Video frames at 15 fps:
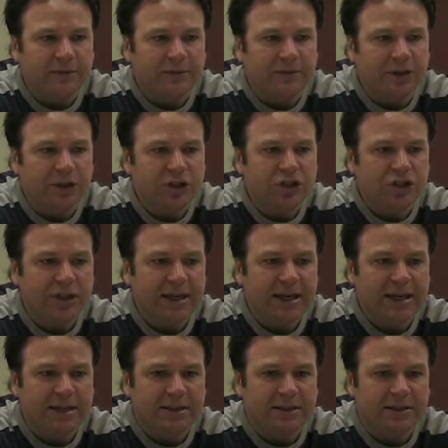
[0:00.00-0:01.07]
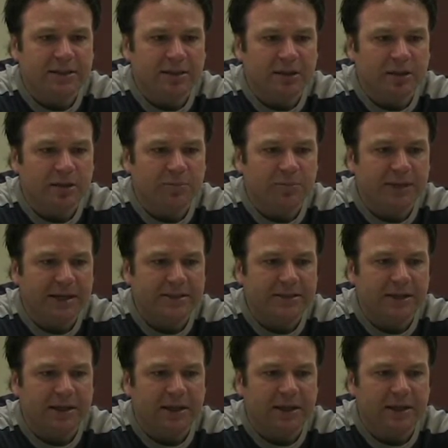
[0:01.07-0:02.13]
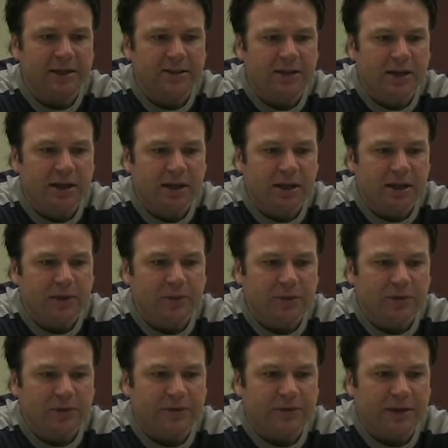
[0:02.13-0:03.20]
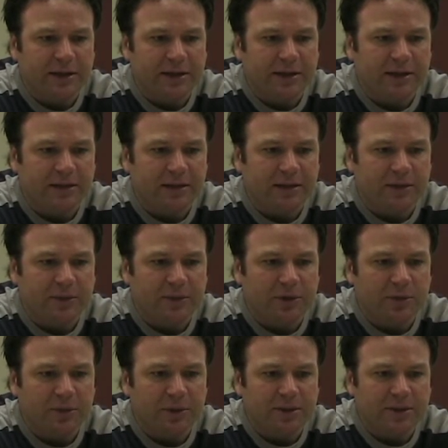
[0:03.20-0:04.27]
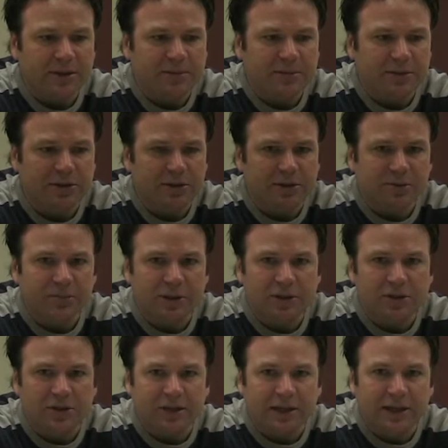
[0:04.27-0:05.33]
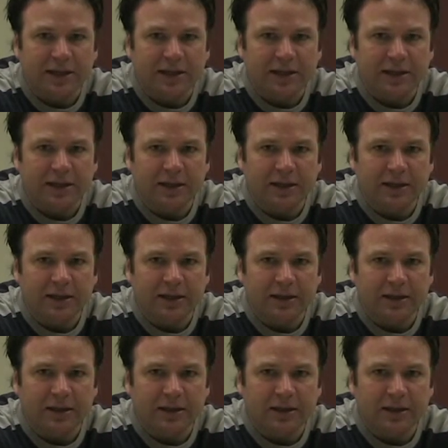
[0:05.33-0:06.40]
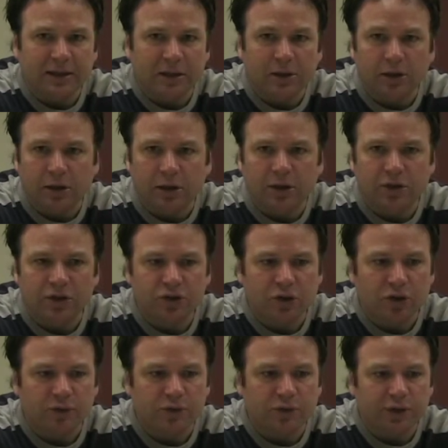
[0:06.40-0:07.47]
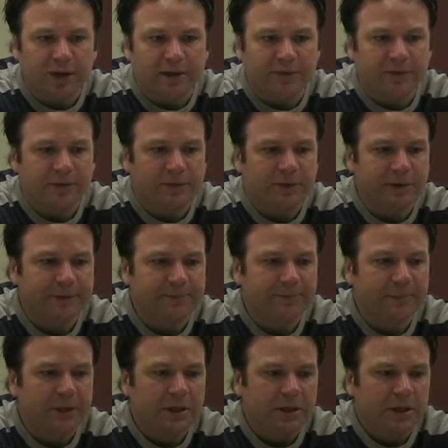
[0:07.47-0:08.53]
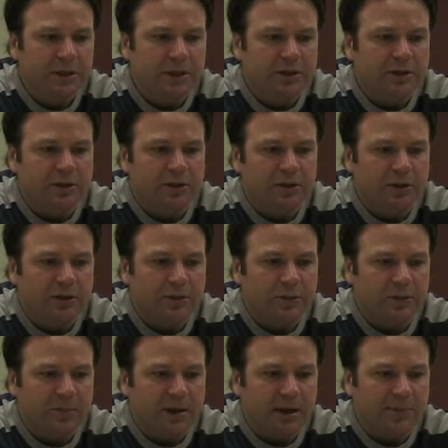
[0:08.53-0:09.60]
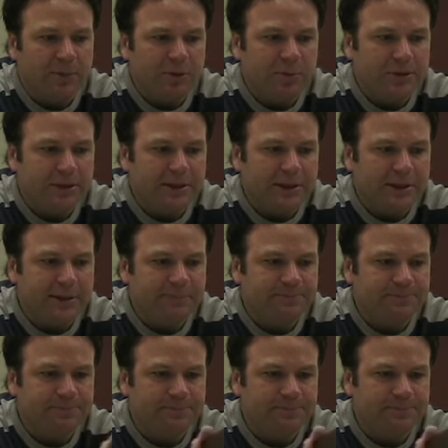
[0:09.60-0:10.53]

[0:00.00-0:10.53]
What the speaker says: finish case. It's a hard plastic case, and what you'll find when you open this up is it looks much like a large Overdrive. All right. So if we pop open the top,